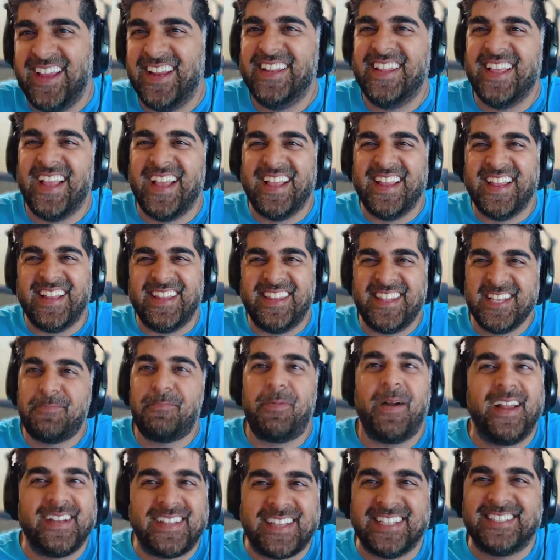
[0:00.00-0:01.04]
And, and this
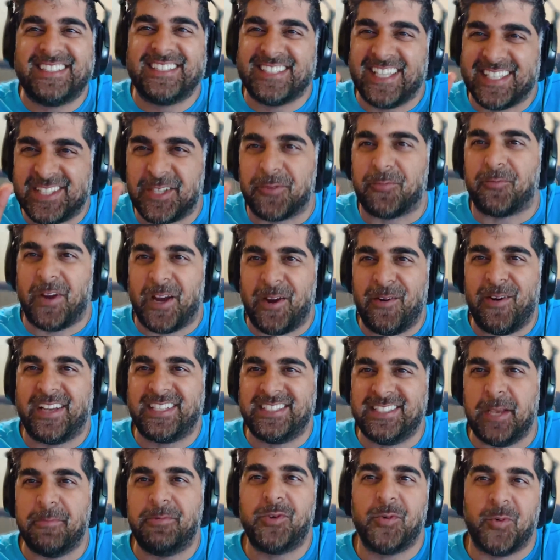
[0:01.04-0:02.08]
podcast is like the rare
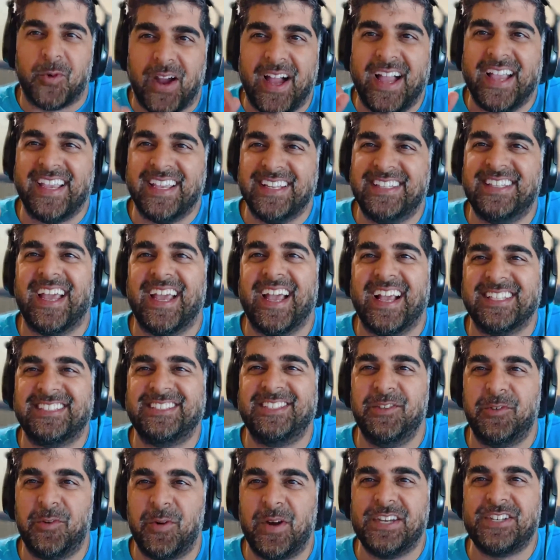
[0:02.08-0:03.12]
exception where I get to ask
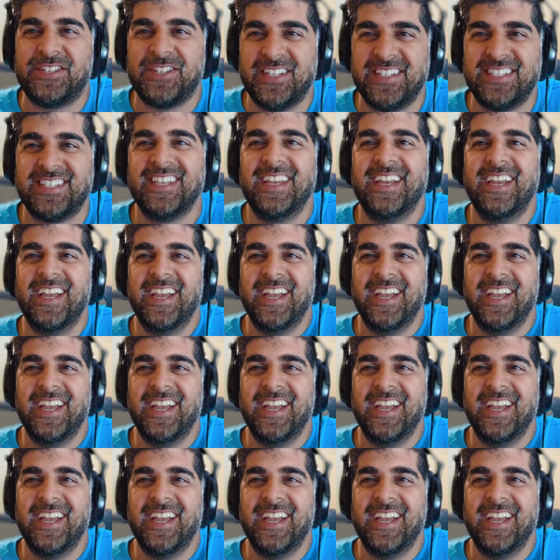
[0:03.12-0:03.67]
you questions.